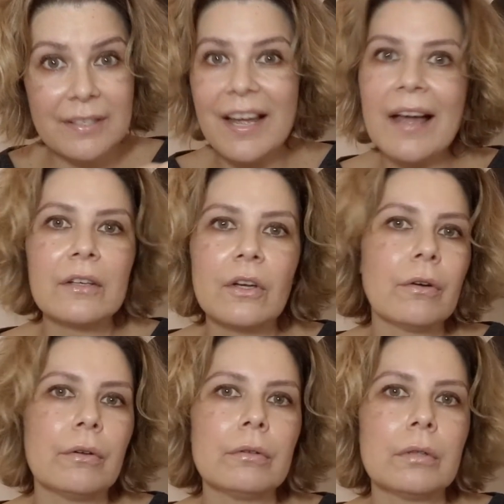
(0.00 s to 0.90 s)
I had
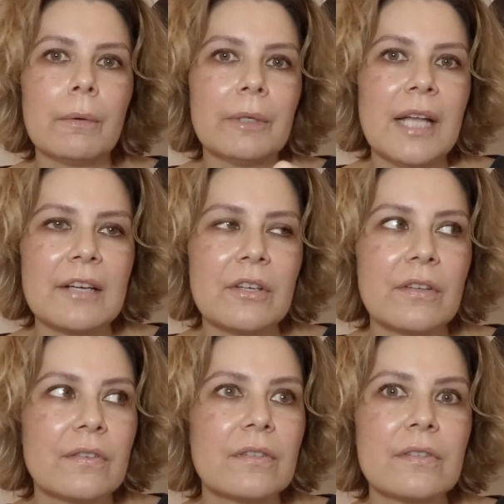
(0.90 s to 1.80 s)
no lower
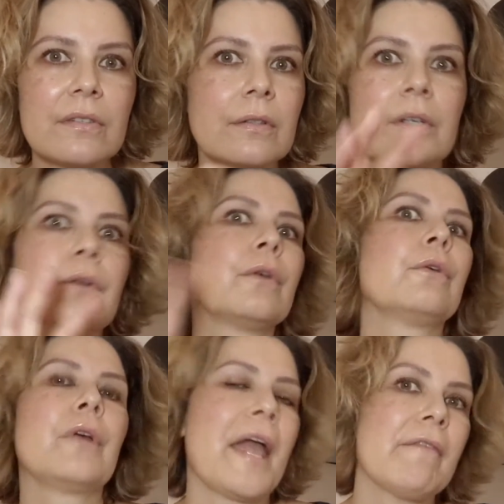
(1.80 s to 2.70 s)
lashes
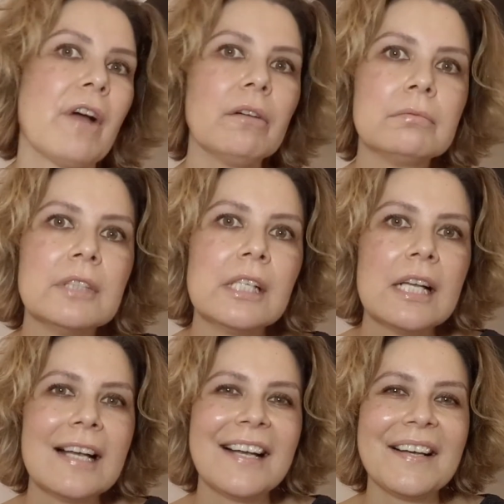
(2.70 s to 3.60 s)
ever,
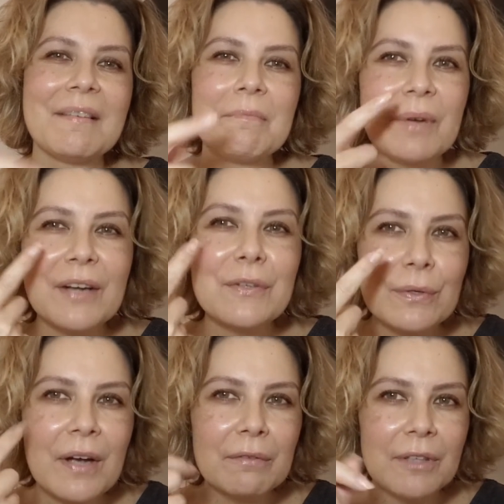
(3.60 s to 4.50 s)
but I do
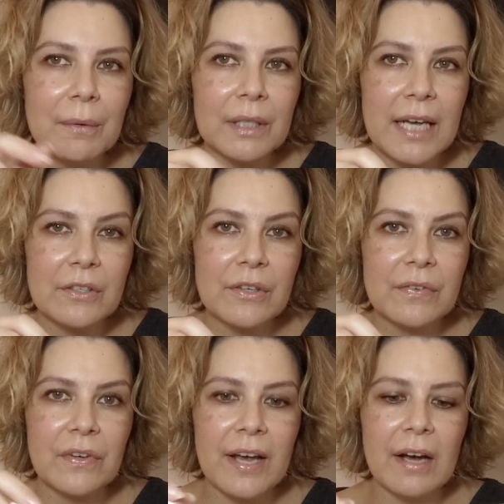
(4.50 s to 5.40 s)
have lower
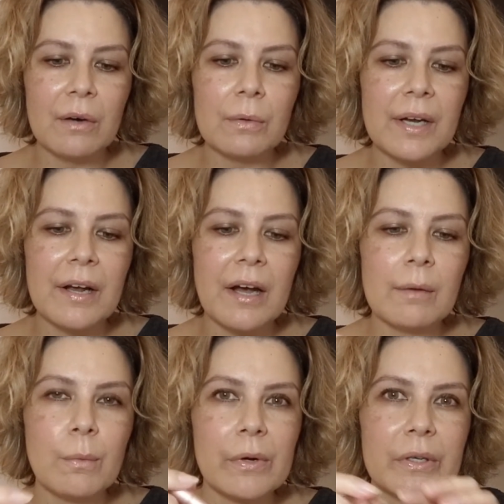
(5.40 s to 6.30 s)
lashes now, and I
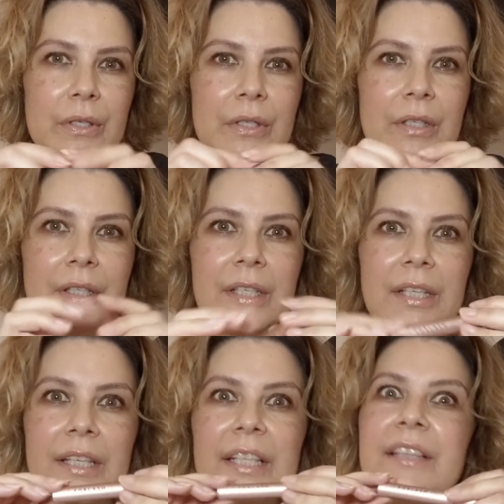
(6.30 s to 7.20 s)
would
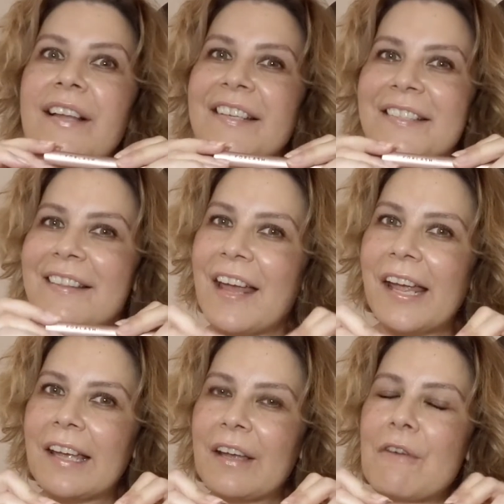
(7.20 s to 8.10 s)
like to thank